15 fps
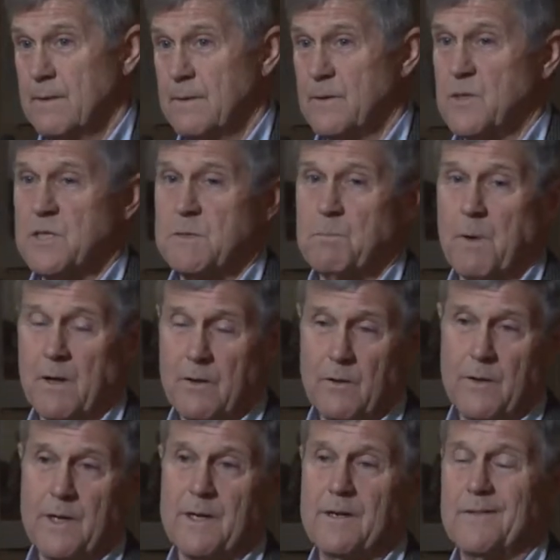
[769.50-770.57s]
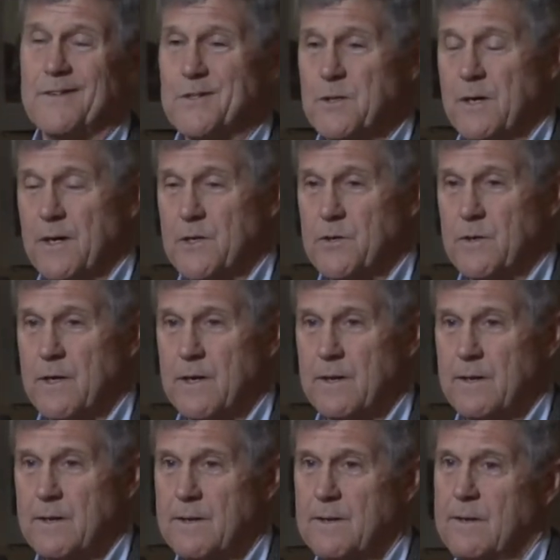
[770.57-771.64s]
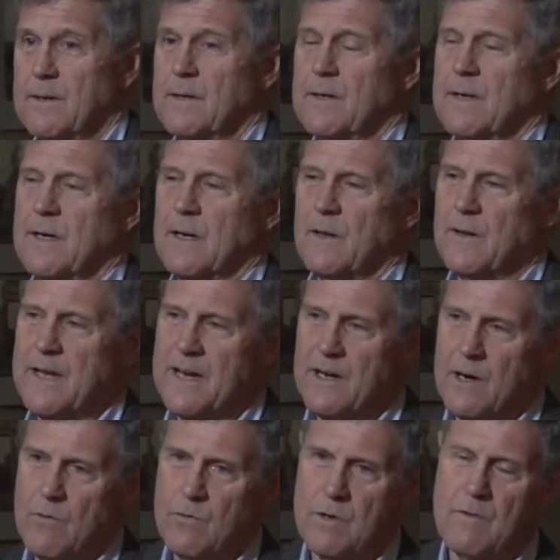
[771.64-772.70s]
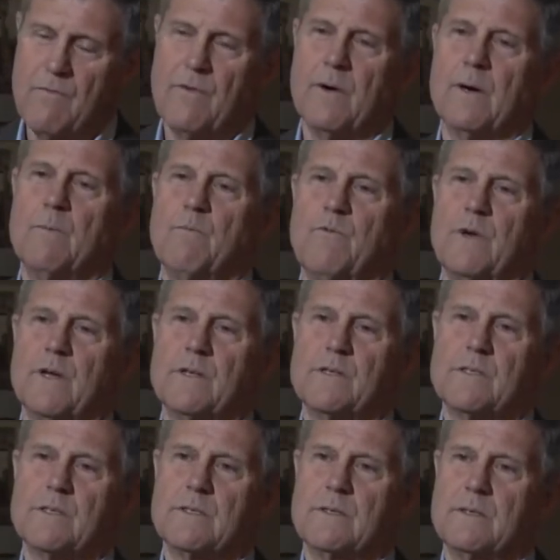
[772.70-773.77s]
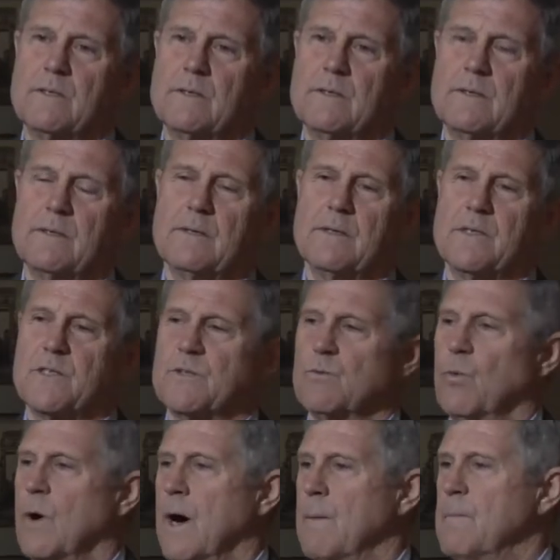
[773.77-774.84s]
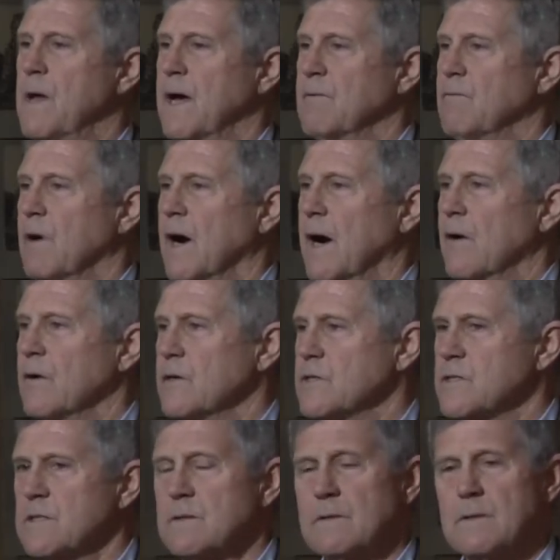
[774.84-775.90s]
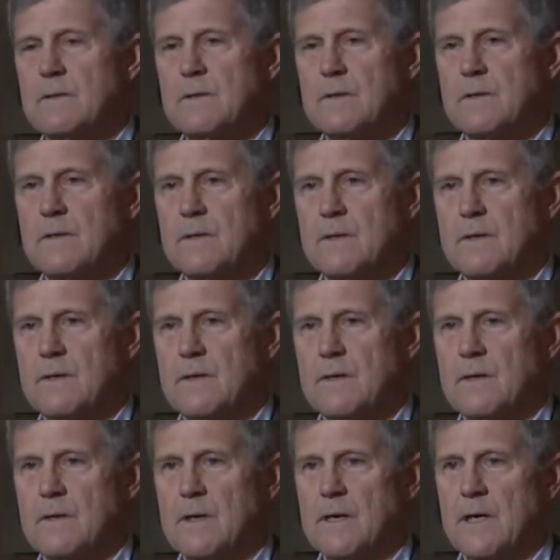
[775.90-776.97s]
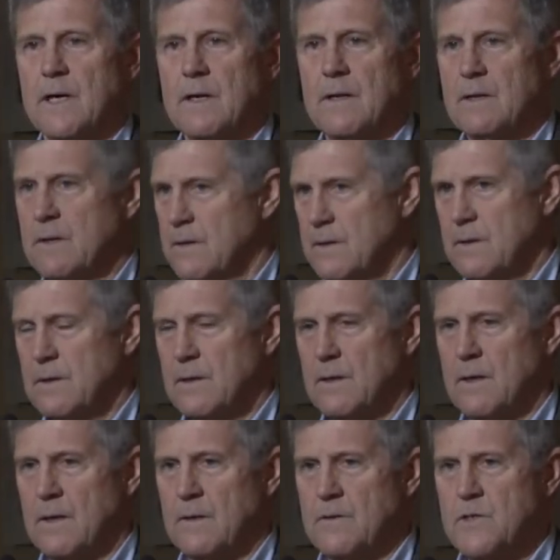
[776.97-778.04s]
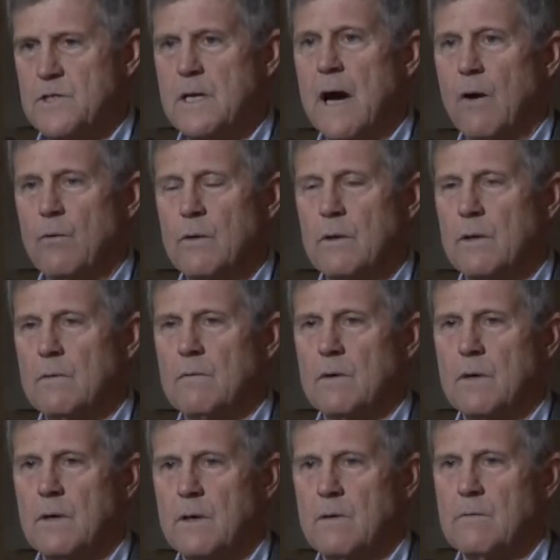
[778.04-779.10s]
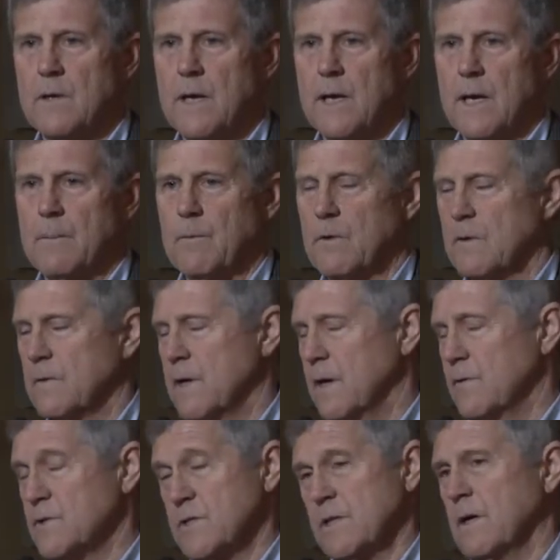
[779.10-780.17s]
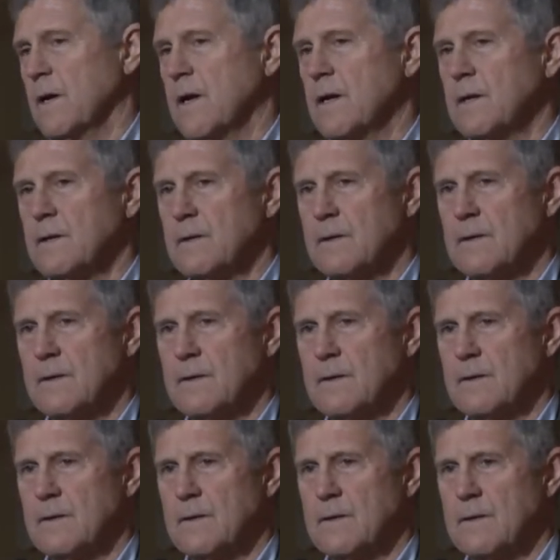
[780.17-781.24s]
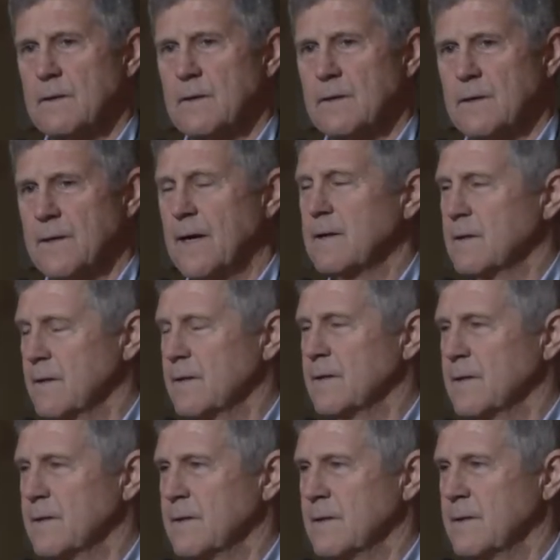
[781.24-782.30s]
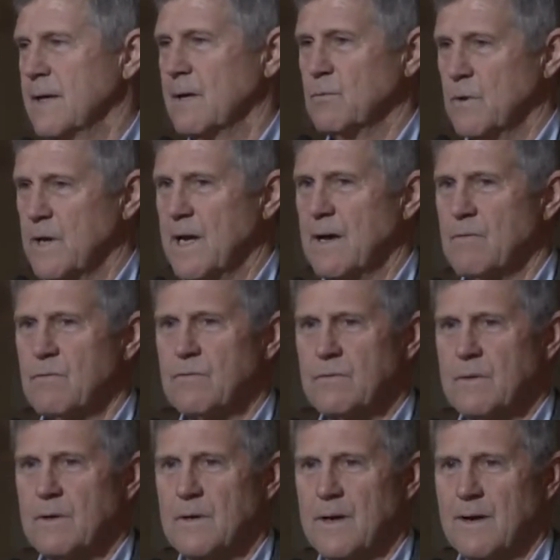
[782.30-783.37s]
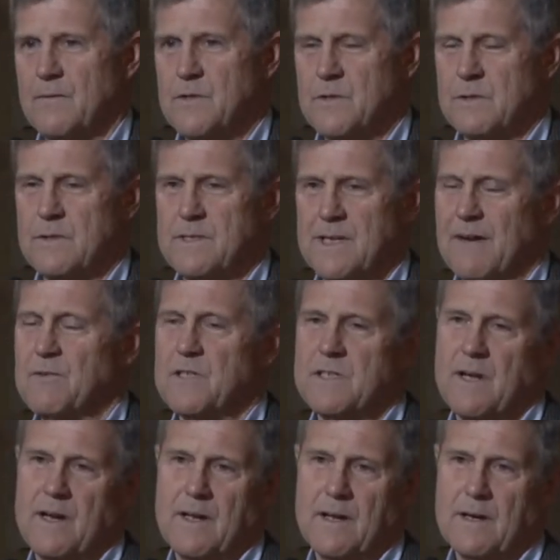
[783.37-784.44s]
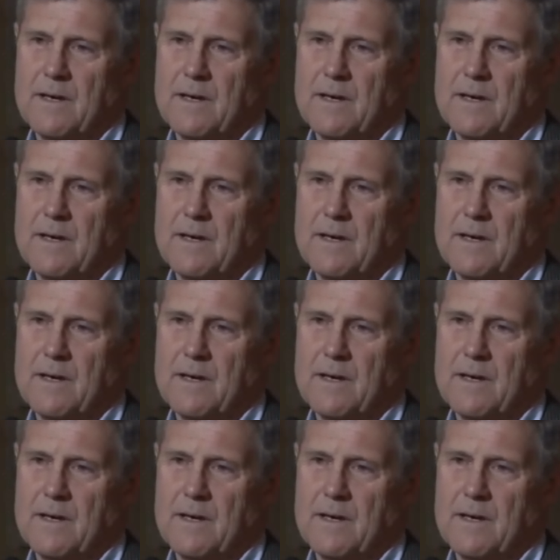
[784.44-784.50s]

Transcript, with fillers: and smuggle it into this country and lean over a farm fence and swab that virus, you know, on, on the snout of, a, of an animal on the other side, that, that would have obviously devastating